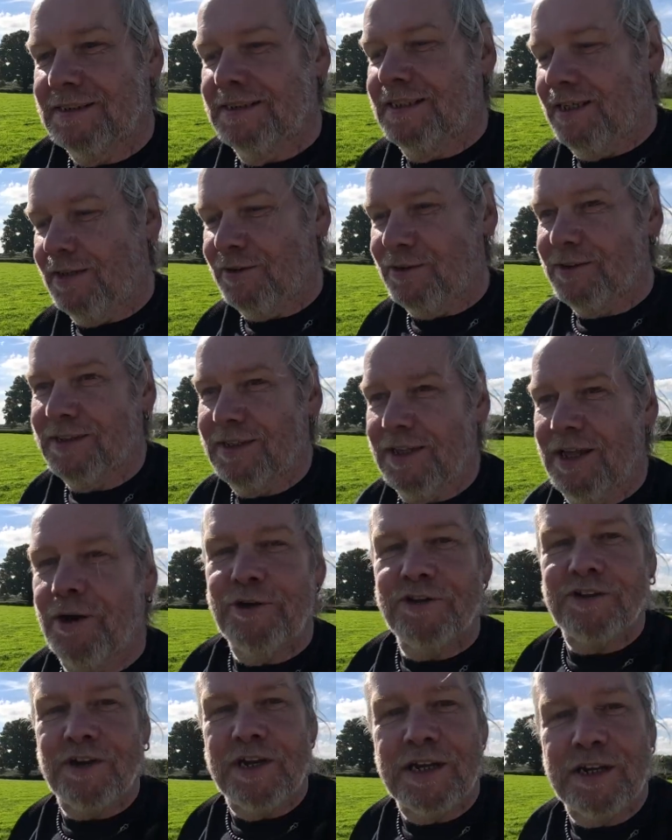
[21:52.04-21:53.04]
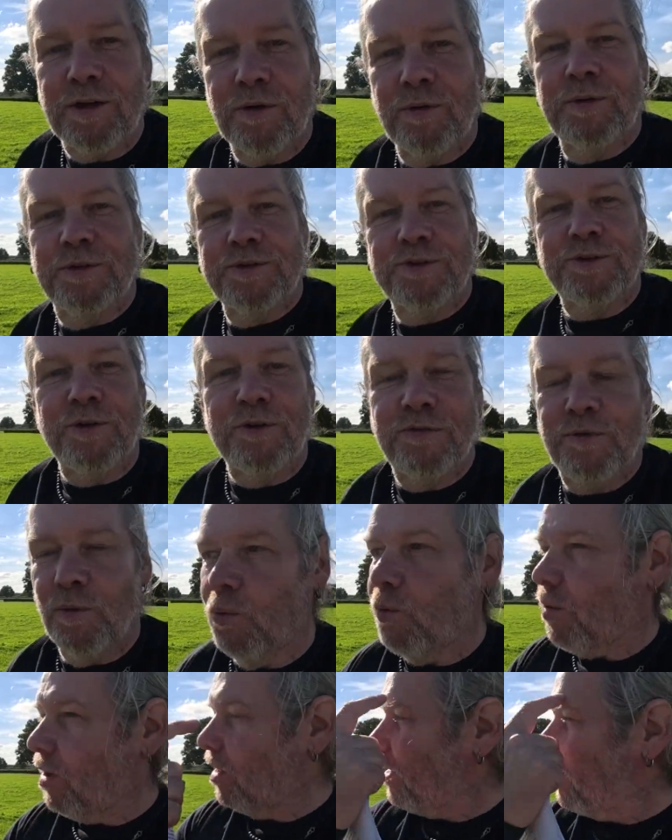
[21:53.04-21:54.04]
Now, there is a little sort of
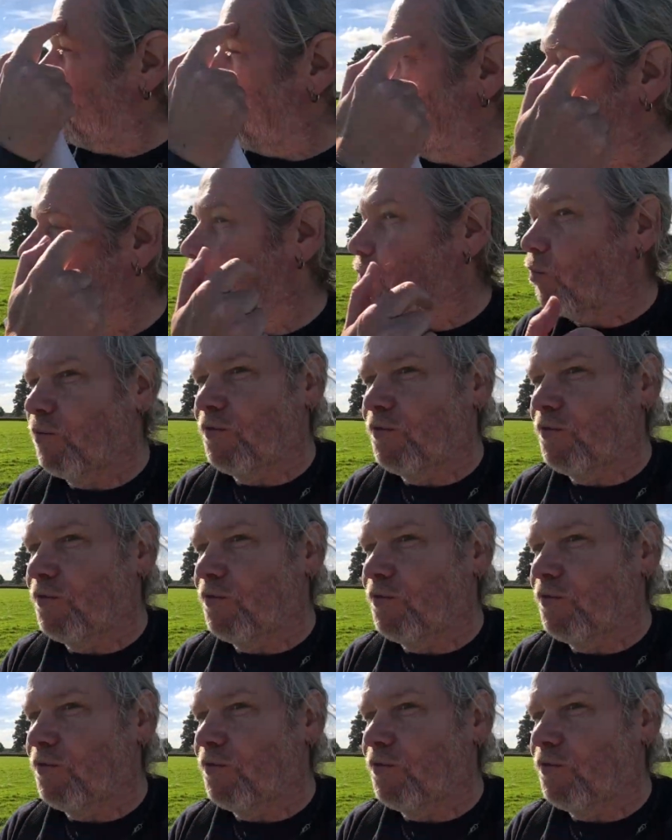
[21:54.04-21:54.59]
electric